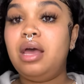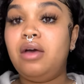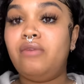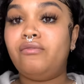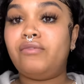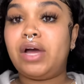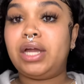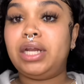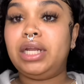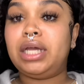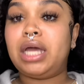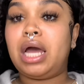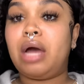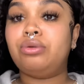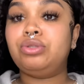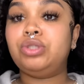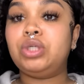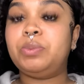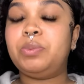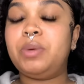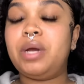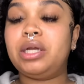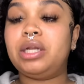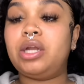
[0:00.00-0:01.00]
finding out
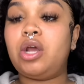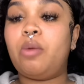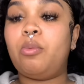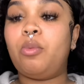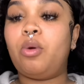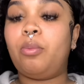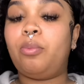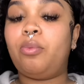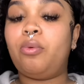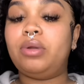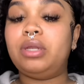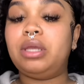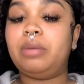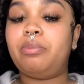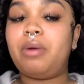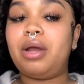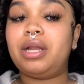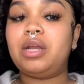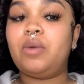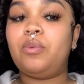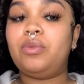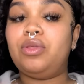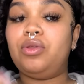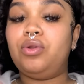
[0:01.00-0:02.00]
you're pregnant, or more importantly,
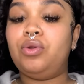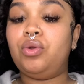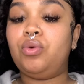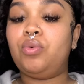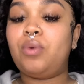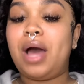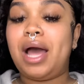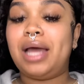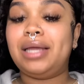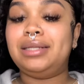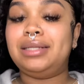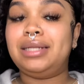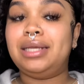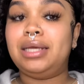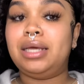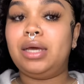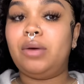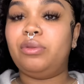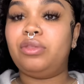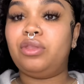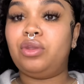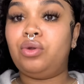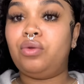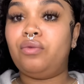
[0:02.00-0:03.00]
pregnant with a new idea,
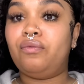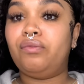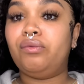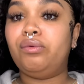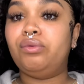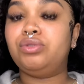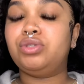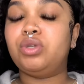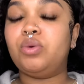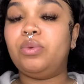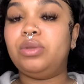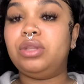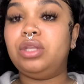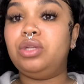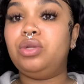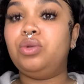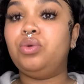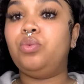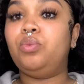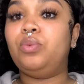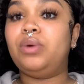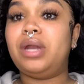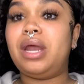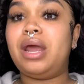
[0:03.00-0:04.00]
with a new future, with a
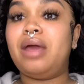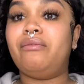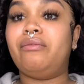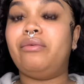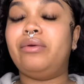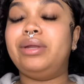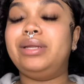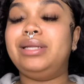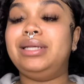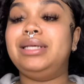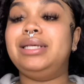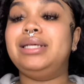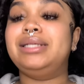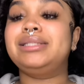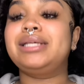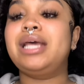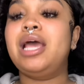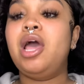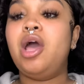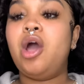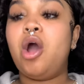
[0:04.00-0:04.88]
new whatever it is.